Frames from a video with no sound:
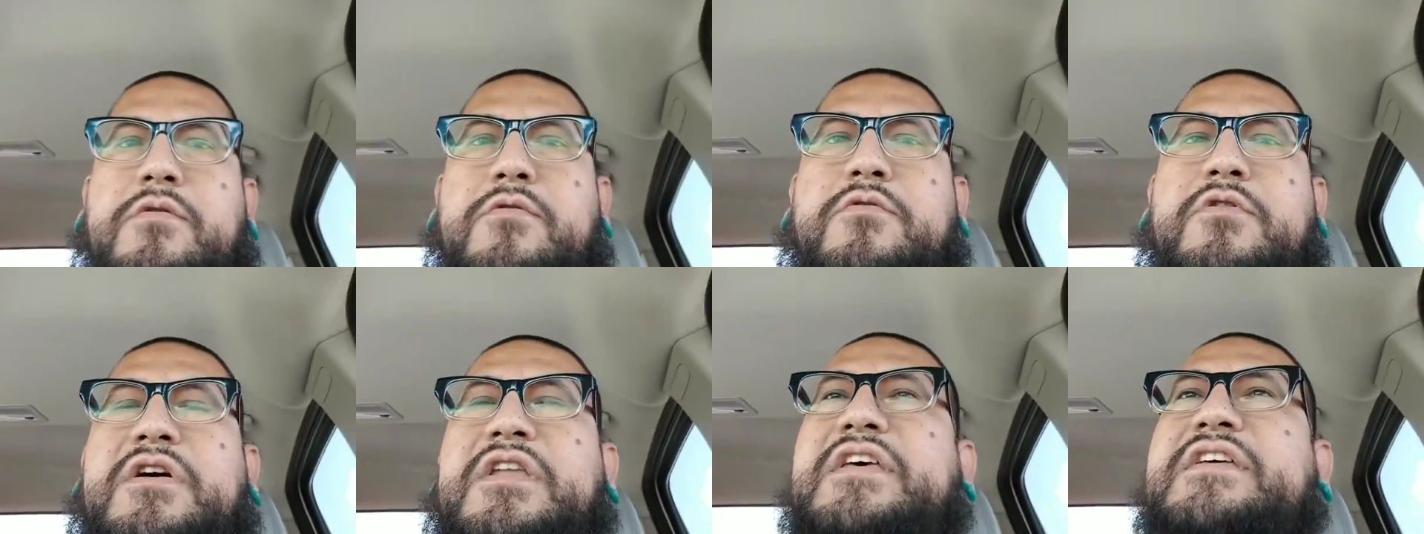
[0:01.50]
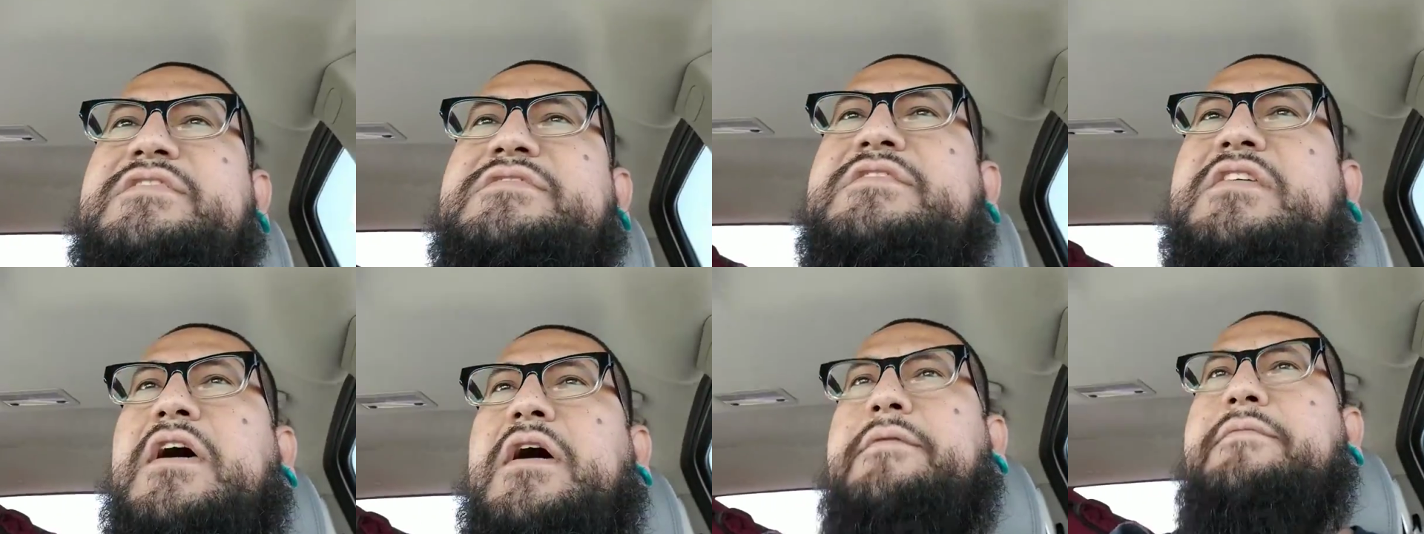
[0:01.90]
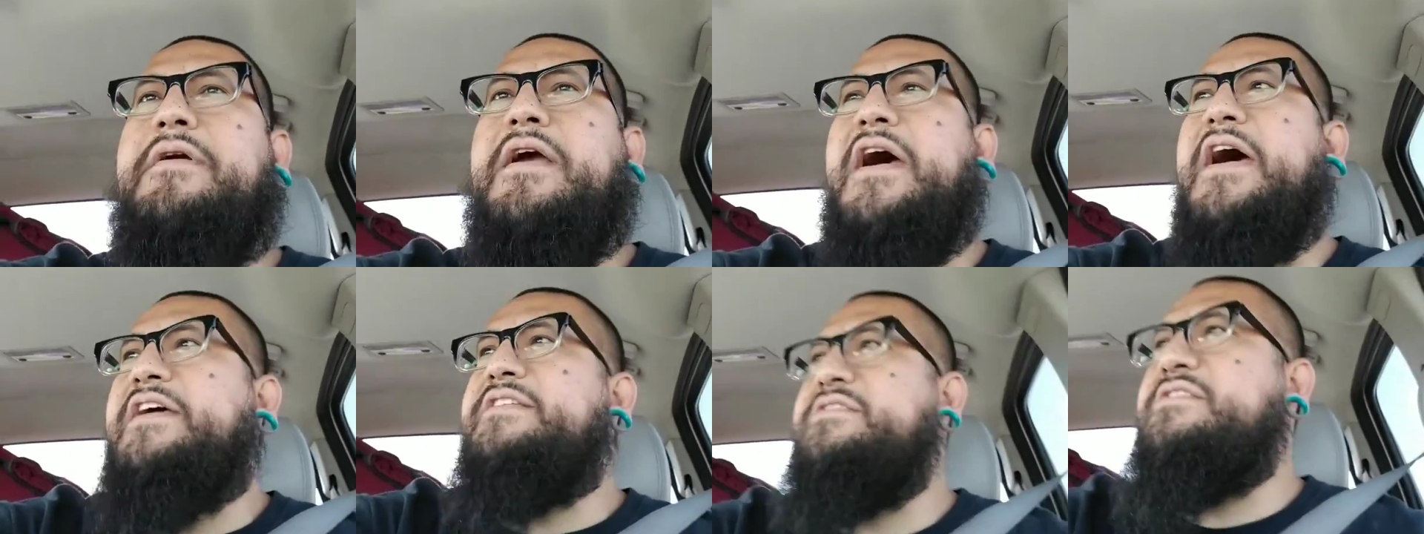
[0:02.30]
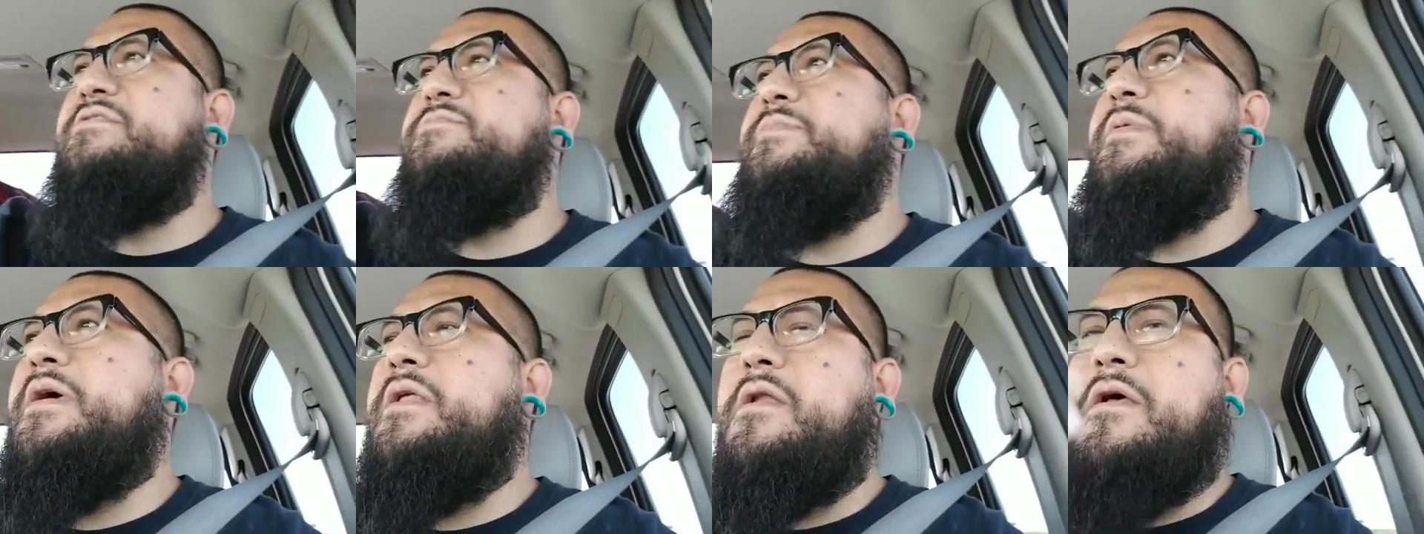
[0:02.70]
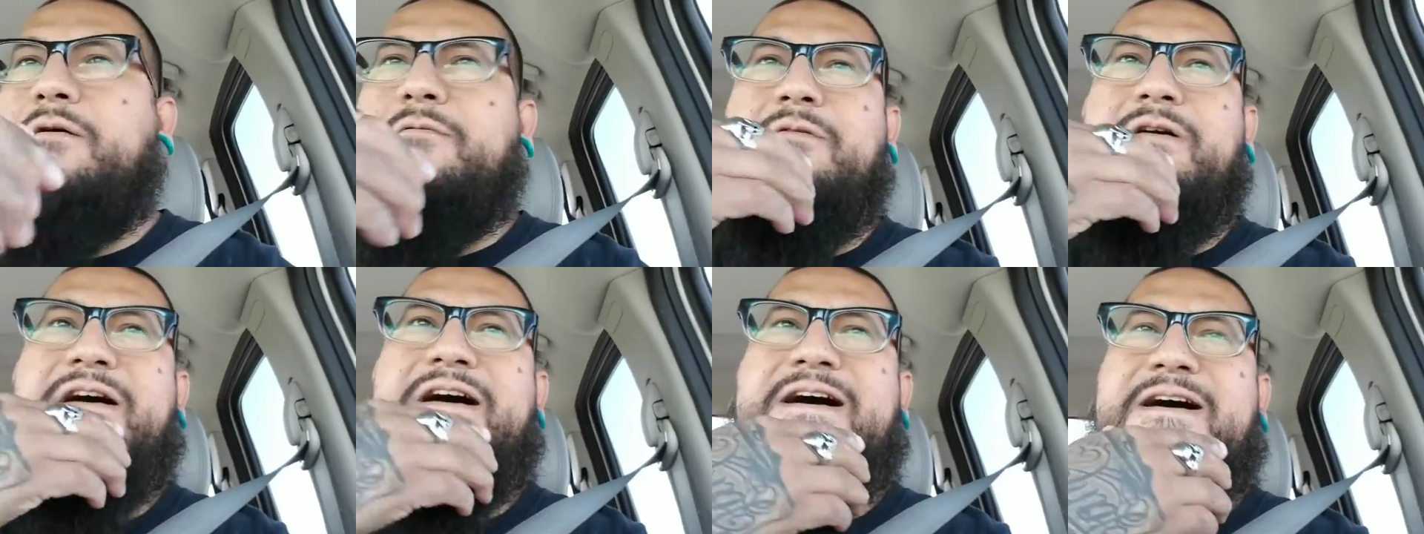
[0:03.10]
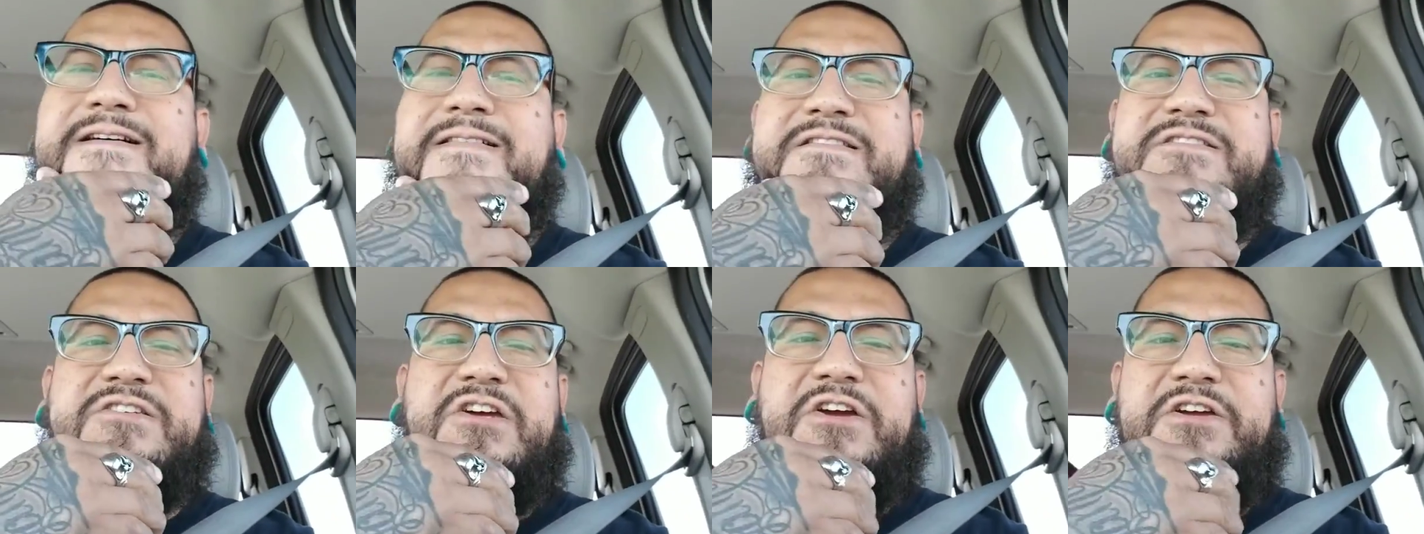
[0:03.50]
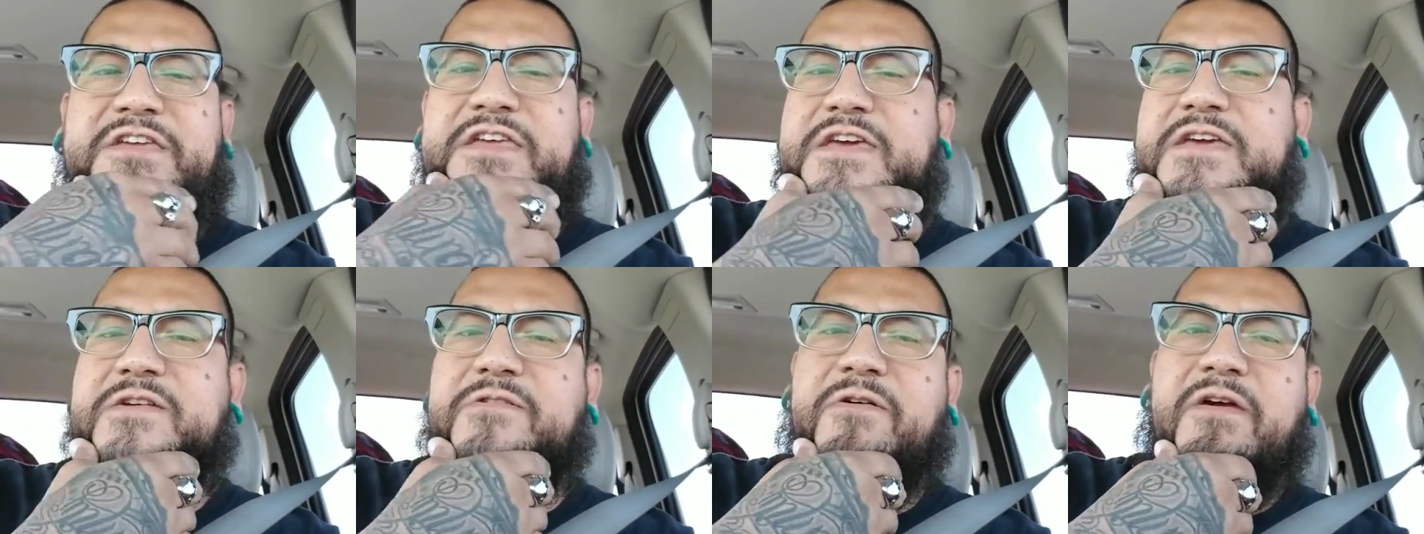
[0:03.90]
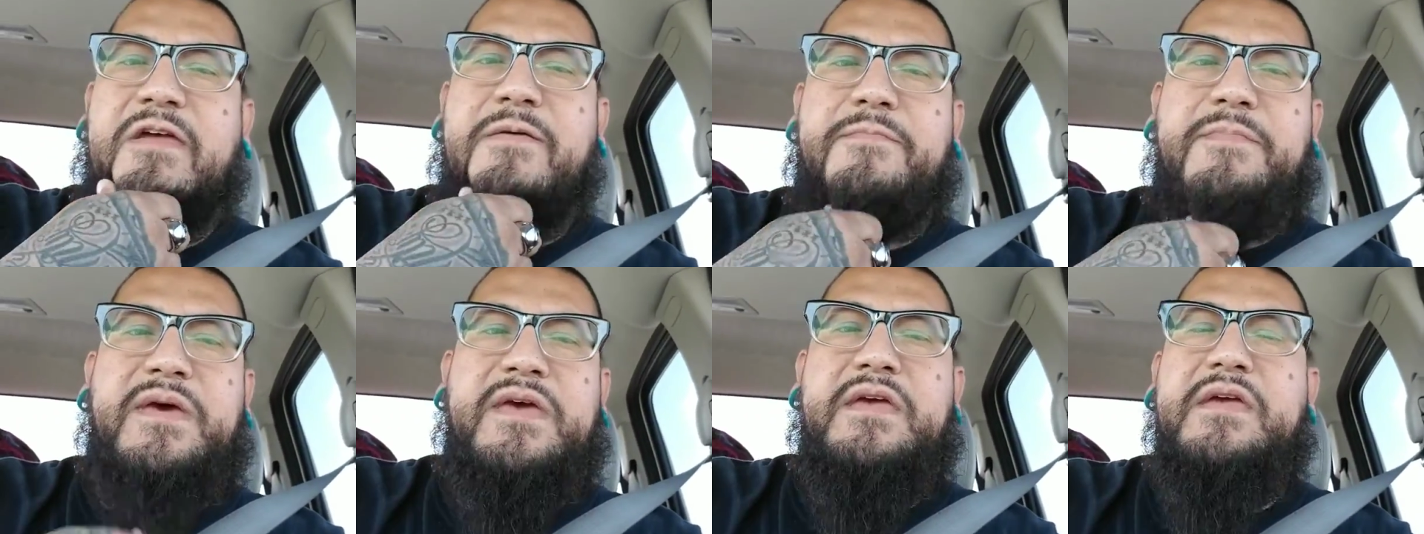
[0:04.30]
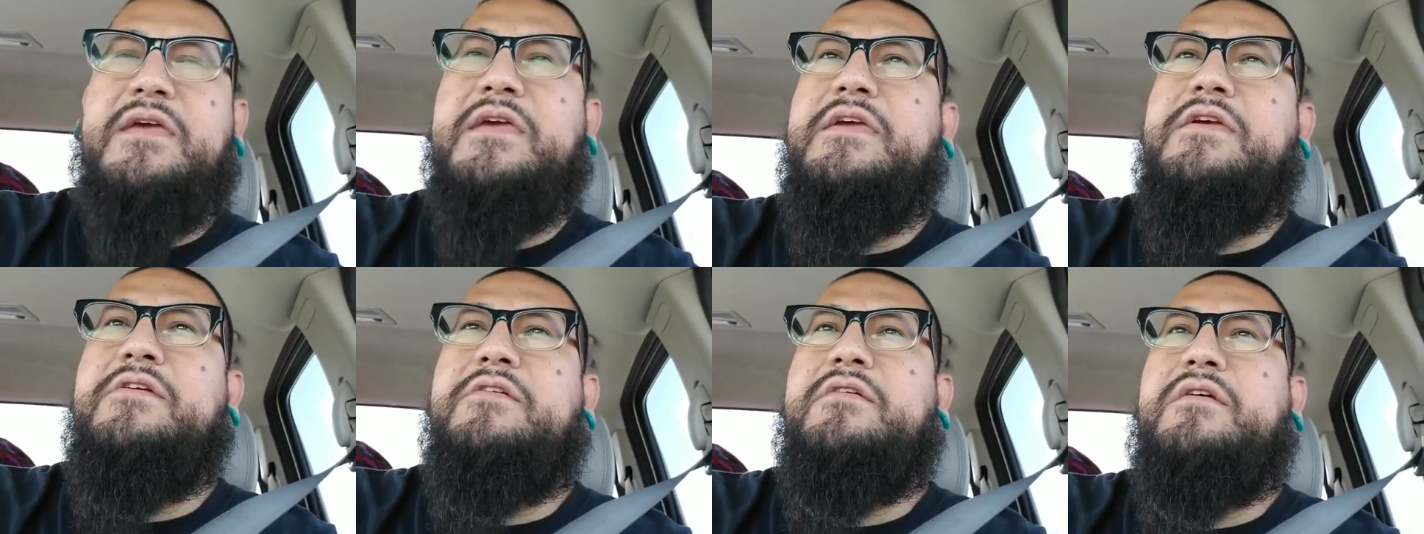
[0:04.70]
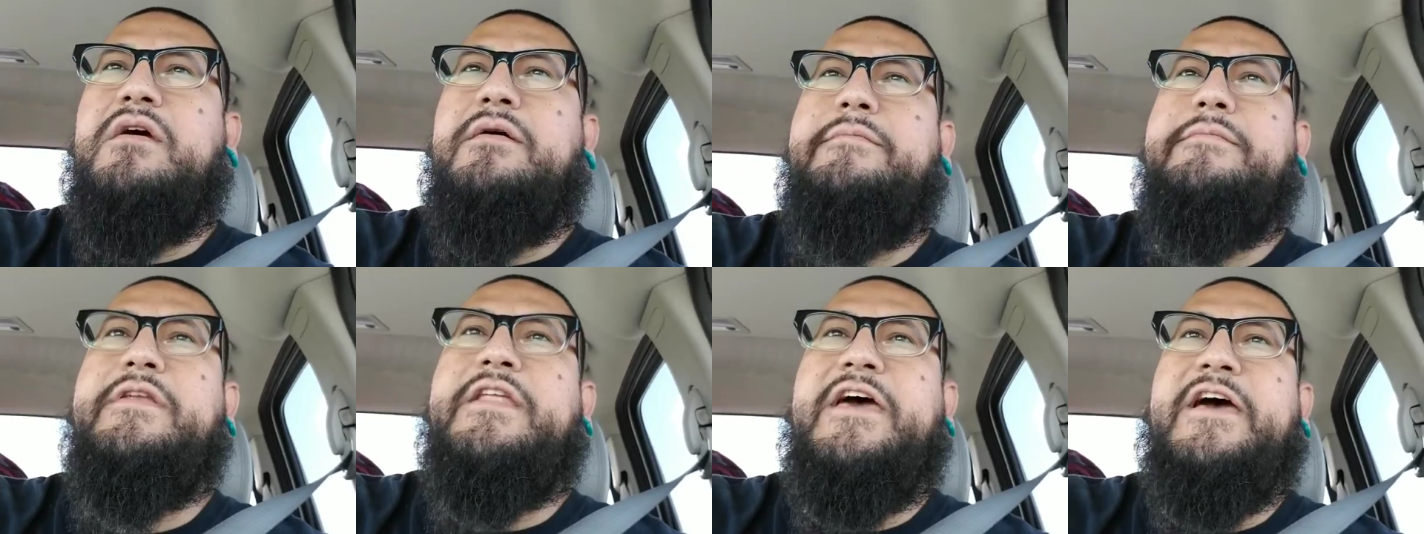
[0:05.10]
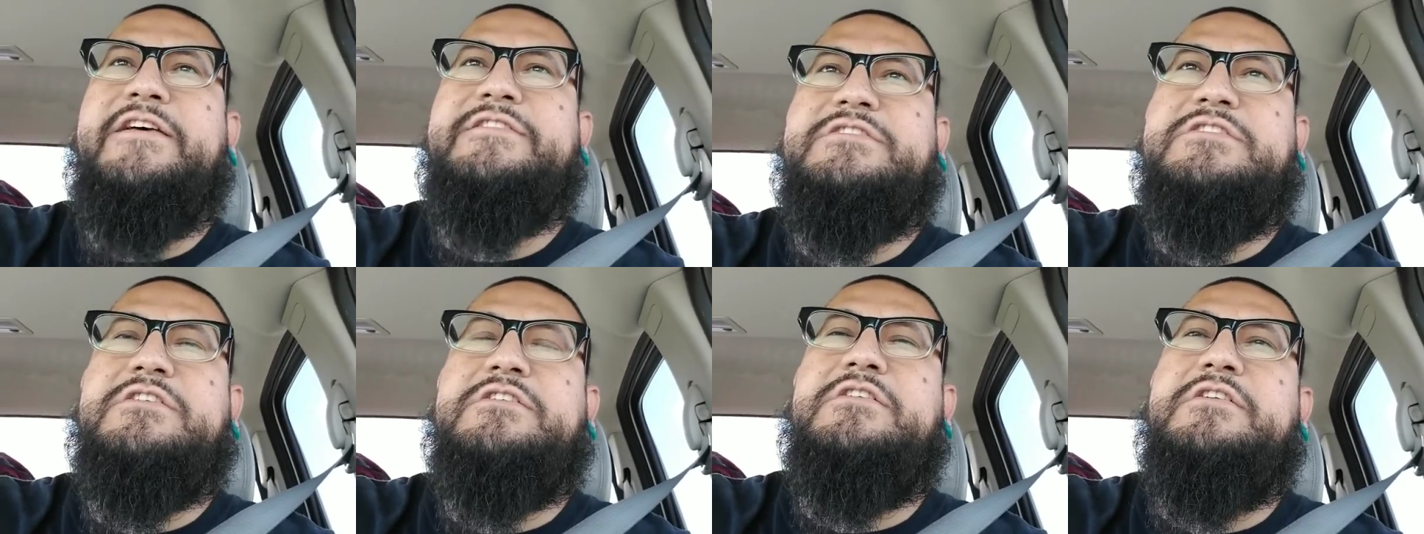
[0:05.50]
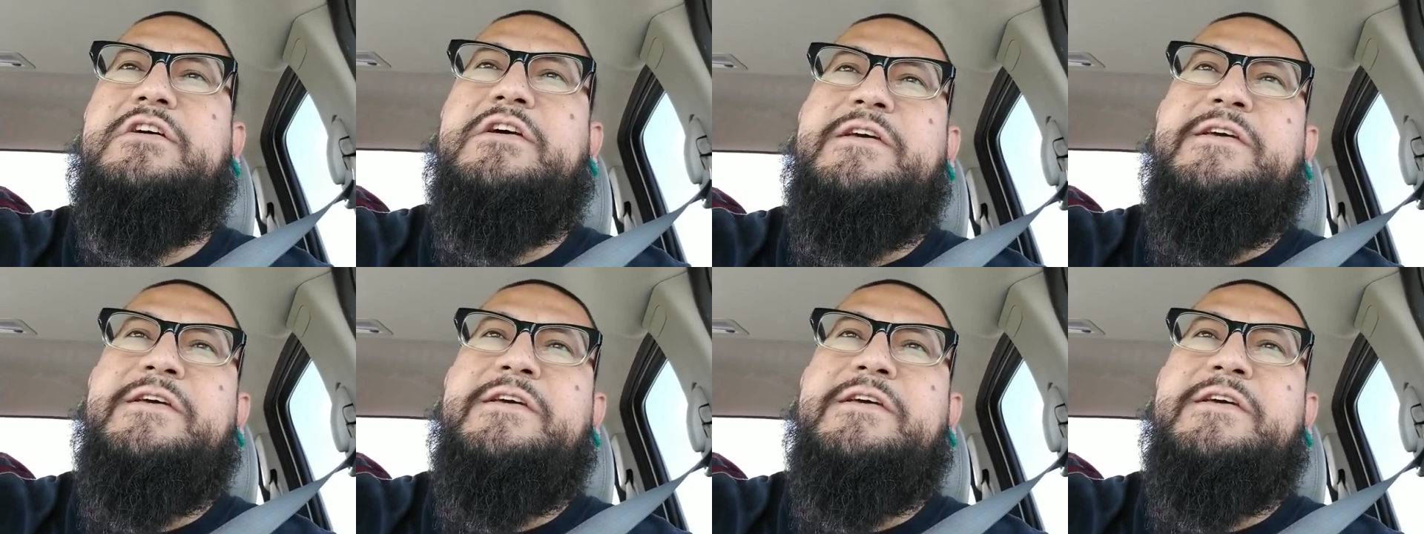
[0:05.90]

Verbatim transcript: What is up, guys? It's been a while. Sharky Crankbait here coming at you.